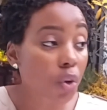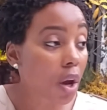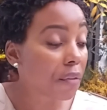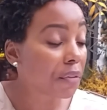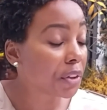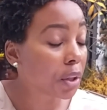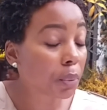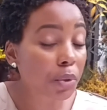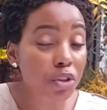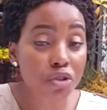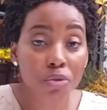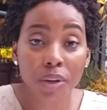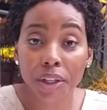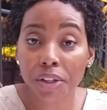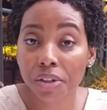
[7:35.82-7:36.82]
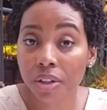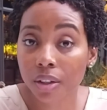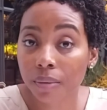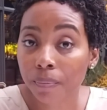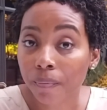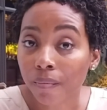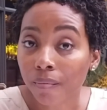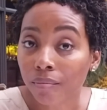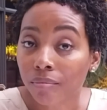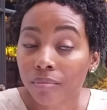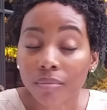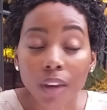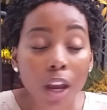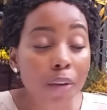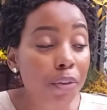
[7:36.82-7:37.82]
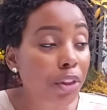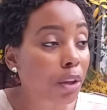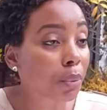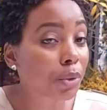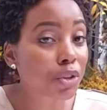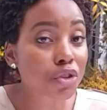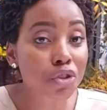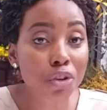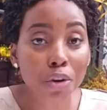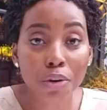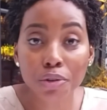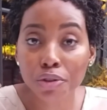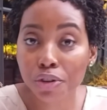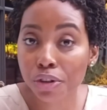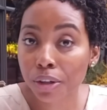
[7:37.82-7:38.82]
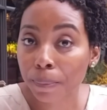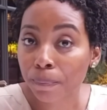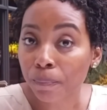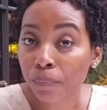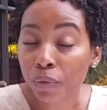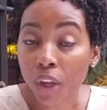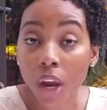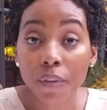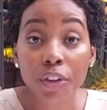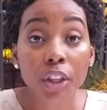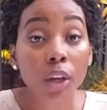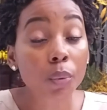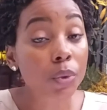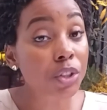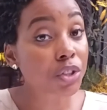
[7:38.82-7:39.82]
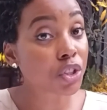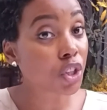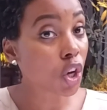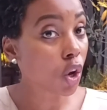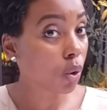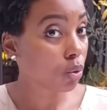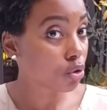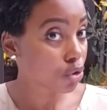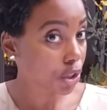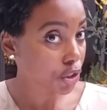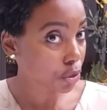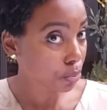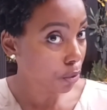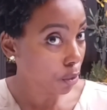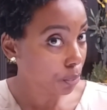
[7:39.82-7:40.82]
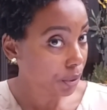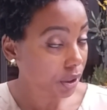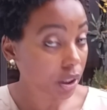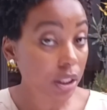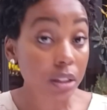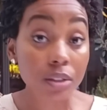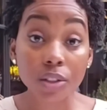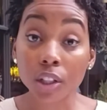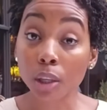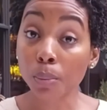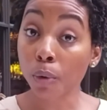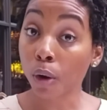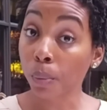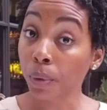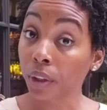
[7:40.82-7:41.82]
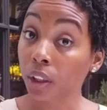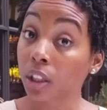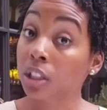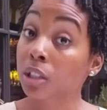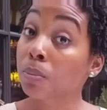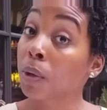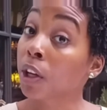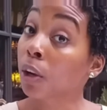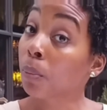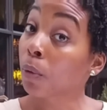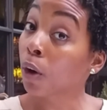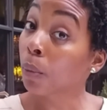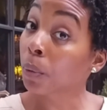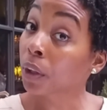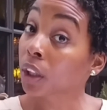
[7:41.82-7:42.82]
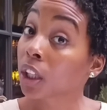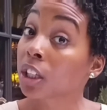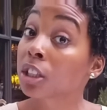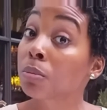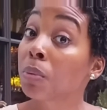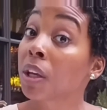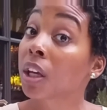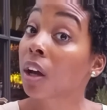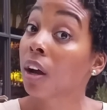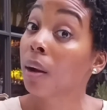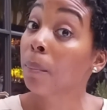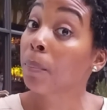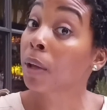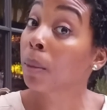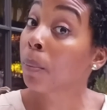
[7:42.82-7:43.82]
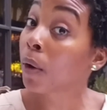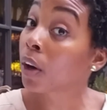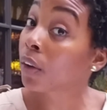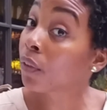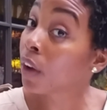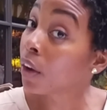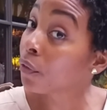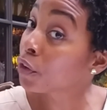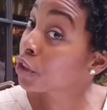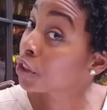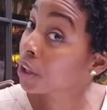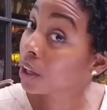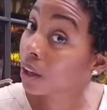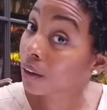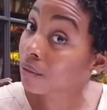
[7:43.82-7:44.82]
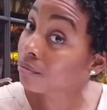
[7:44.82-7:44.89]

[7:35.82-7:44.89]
So everything was strict, everything was church, everything was, dress appropriately, sit appropriately, speak appropriately, speak up, be a part of everything.